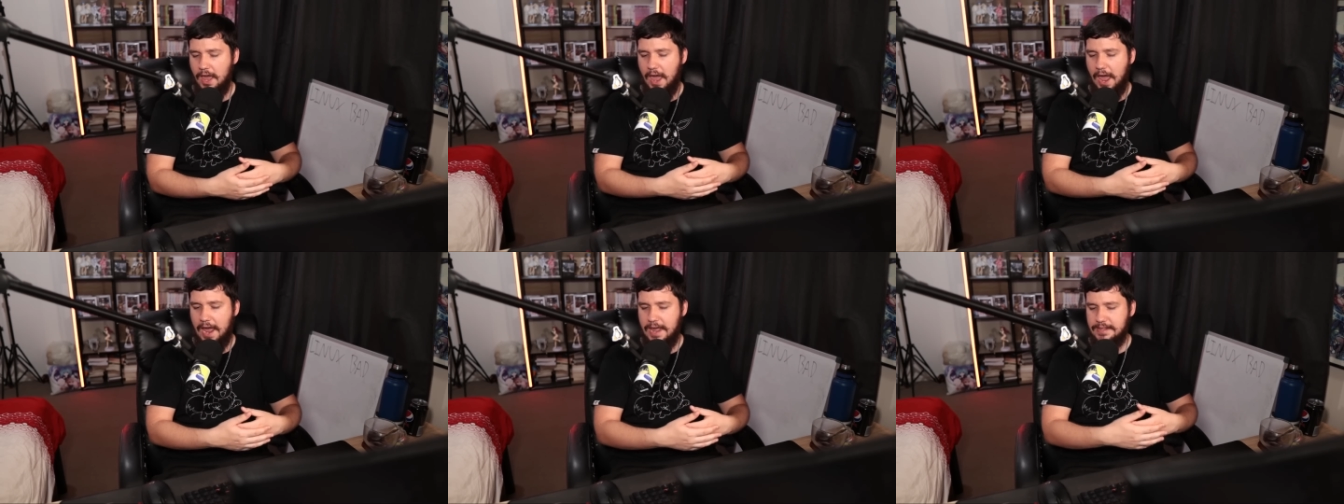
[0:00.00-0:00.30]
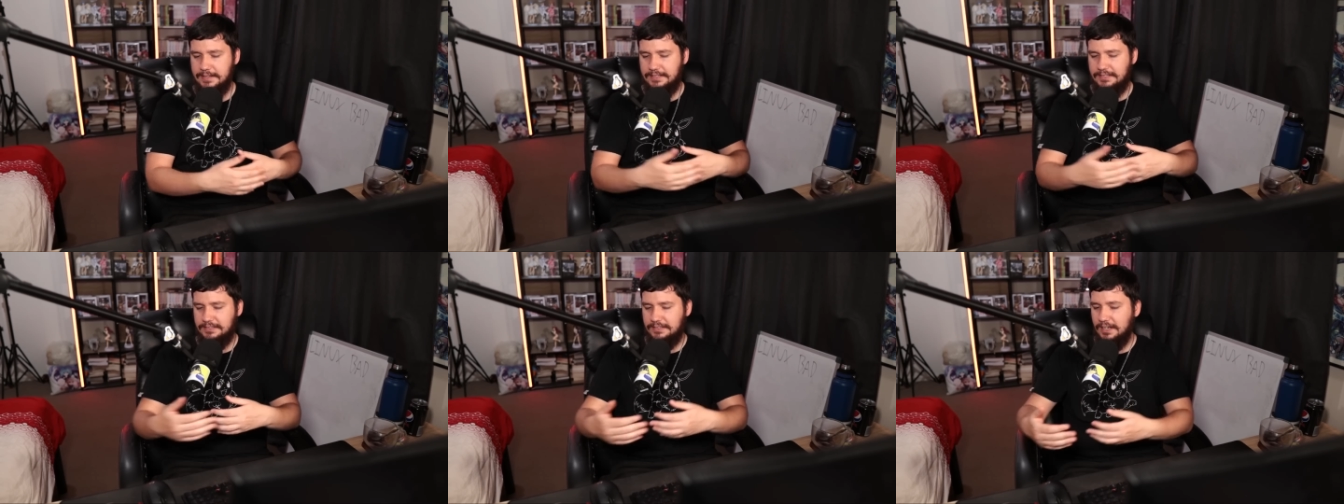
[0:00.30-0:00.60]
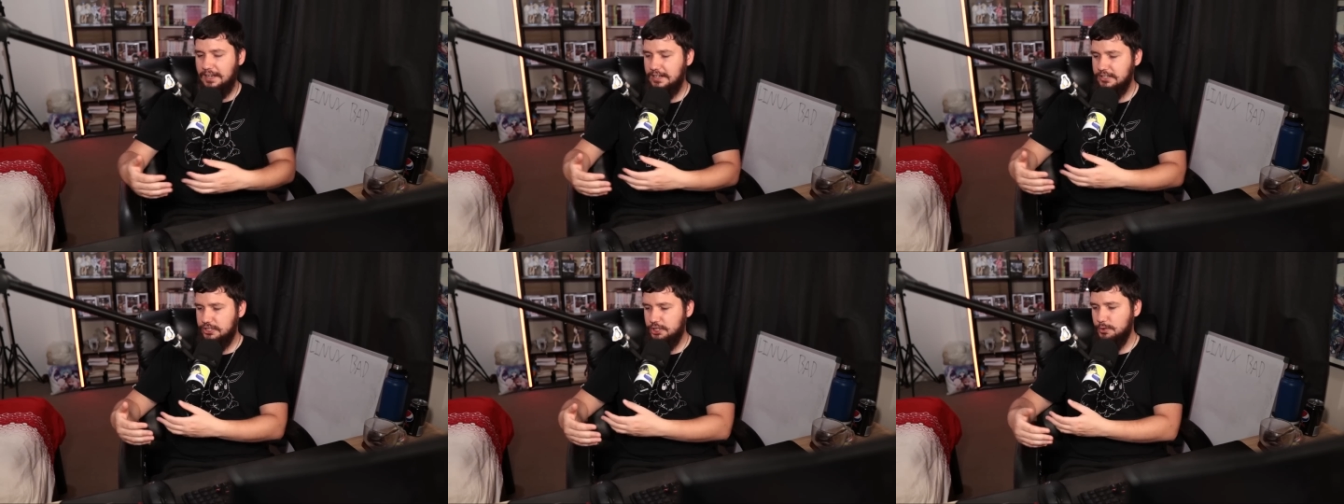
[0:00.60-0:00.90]
and
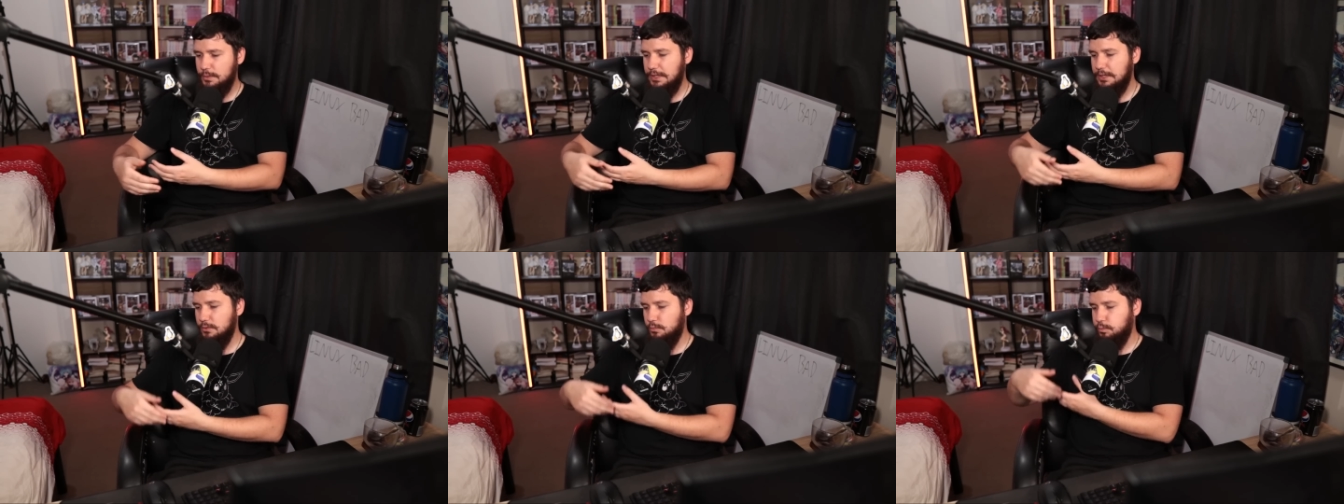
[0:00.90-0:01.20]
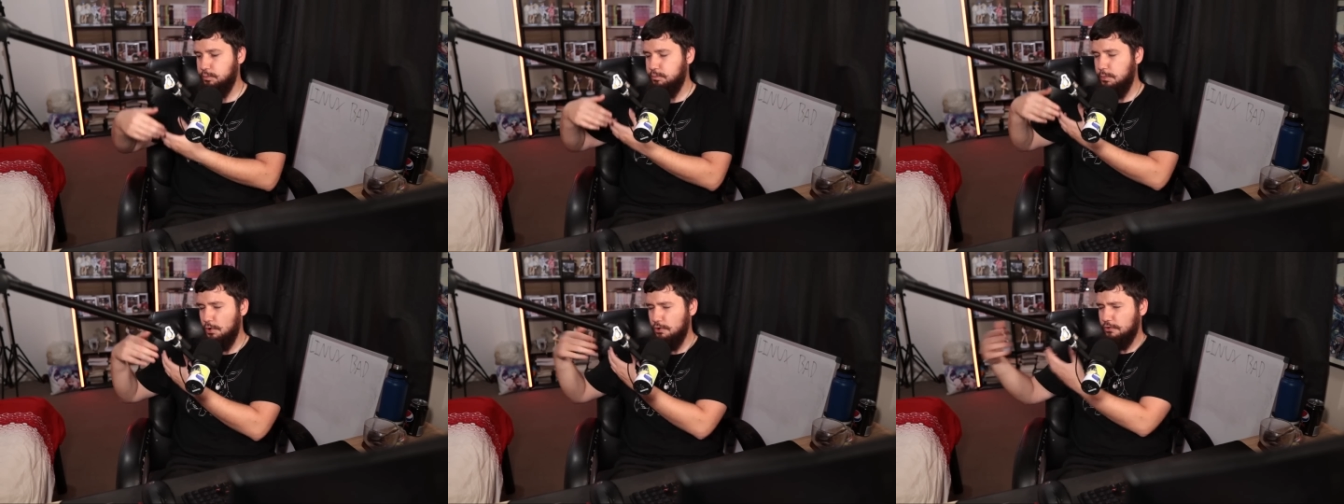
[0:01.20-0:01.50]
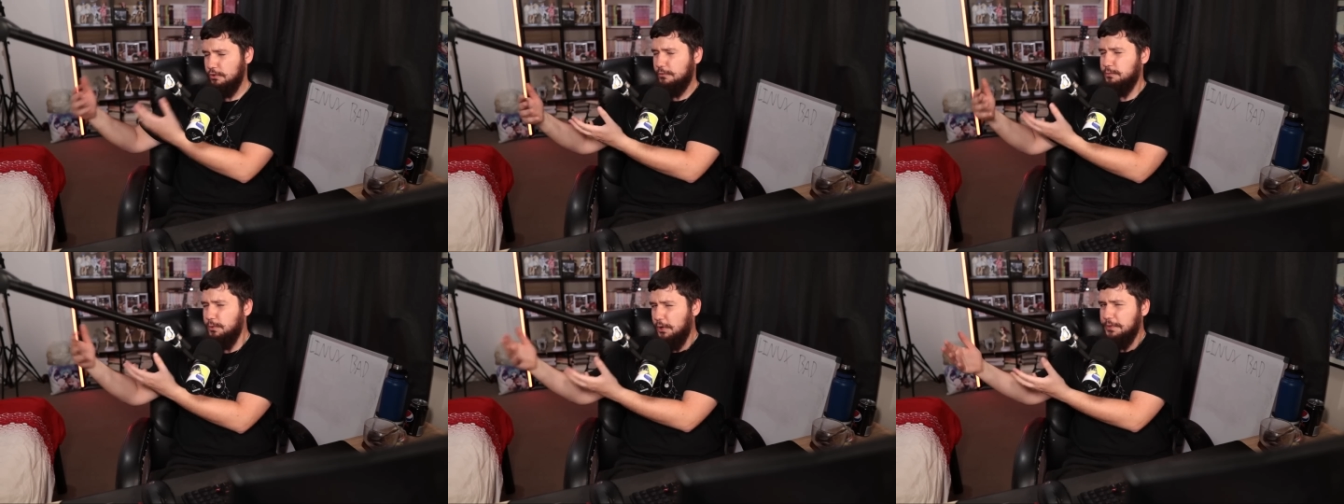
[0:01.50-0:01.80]
start doing more
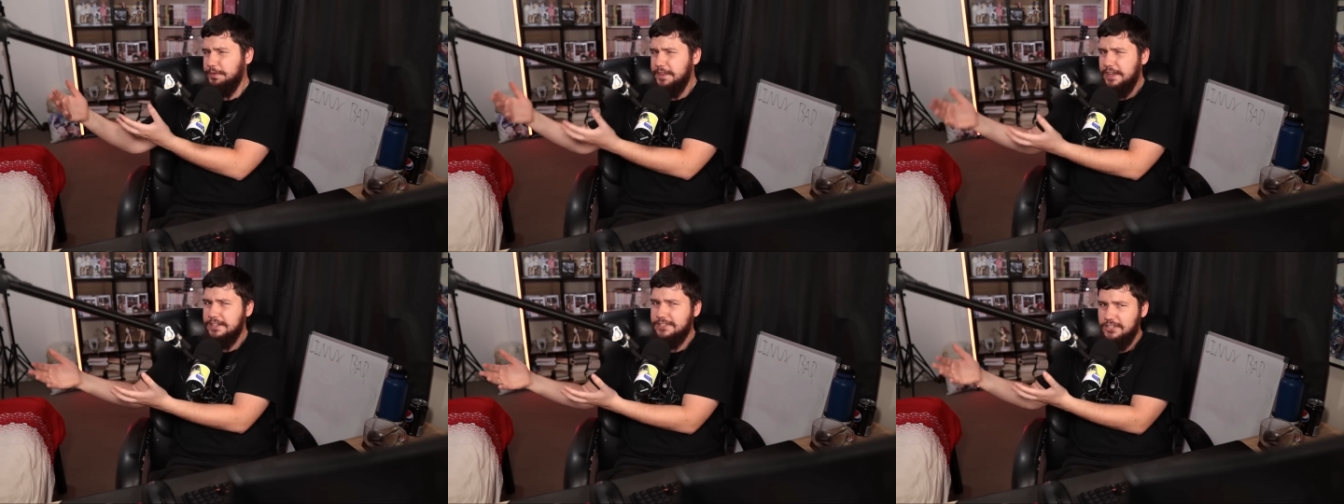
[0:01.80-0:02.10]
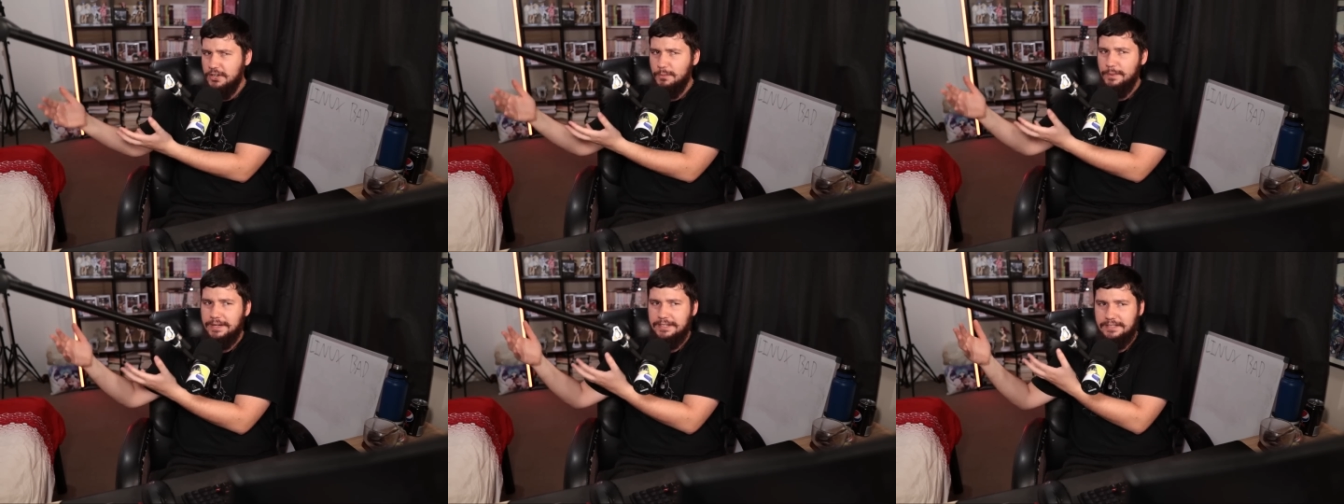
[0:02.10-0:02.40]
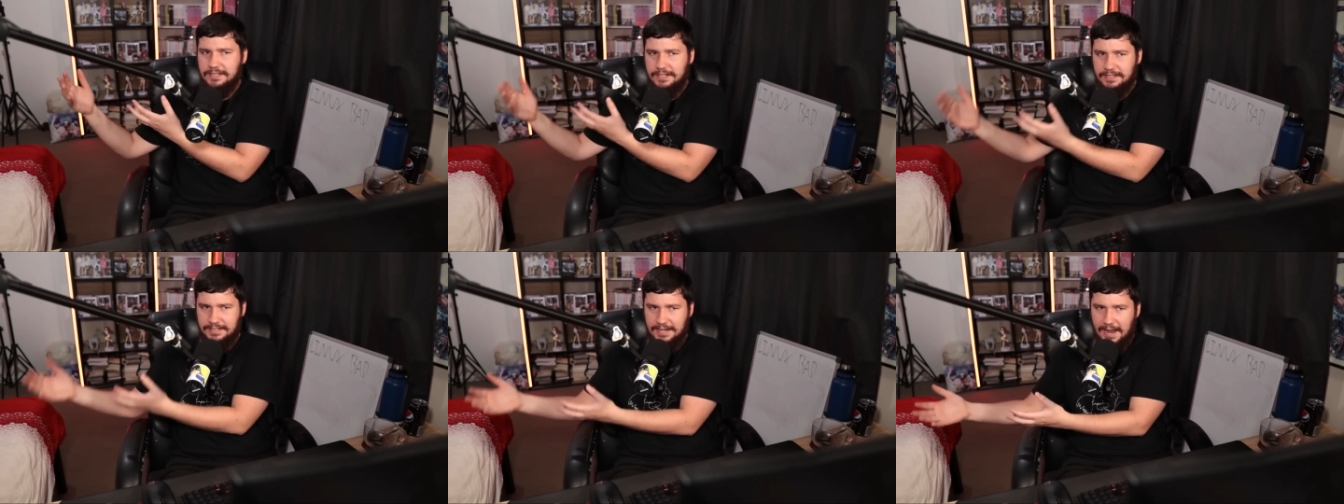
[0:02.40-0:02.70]
of what they're doing
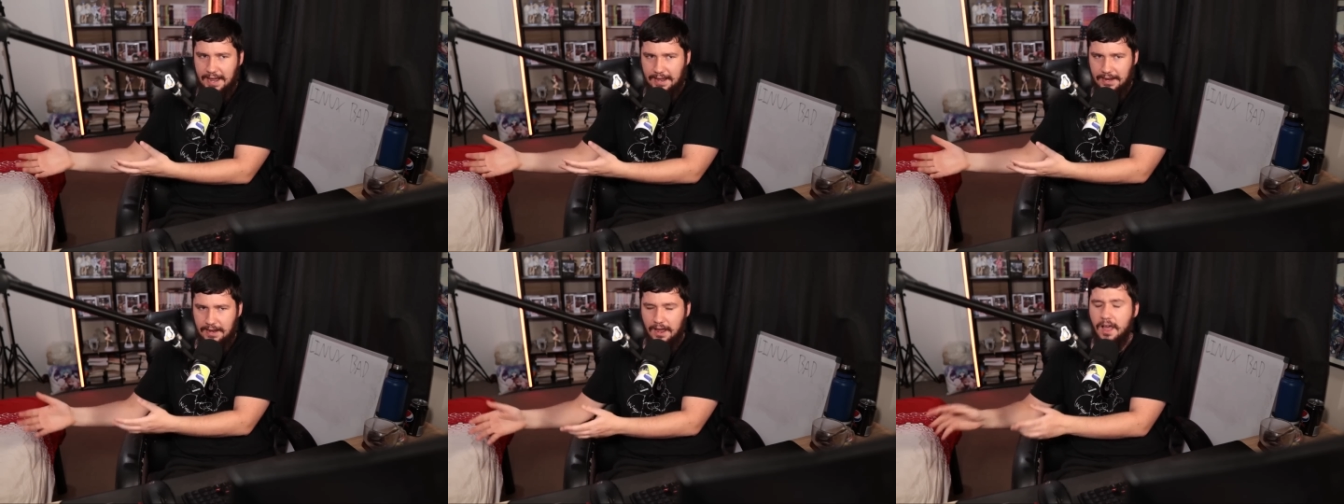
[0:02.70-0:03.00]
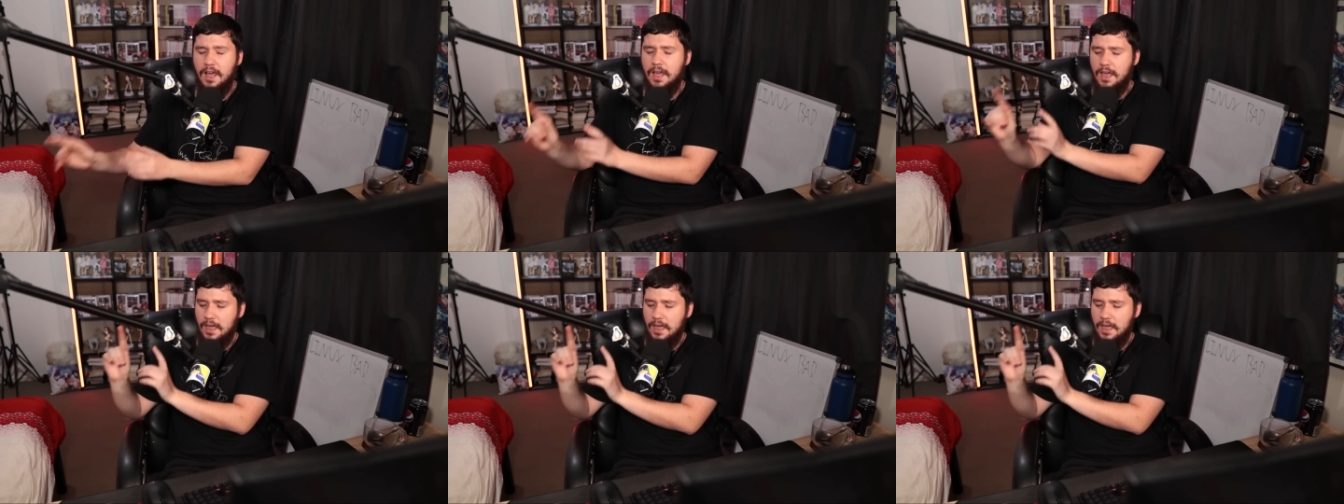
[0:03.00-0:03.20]
today.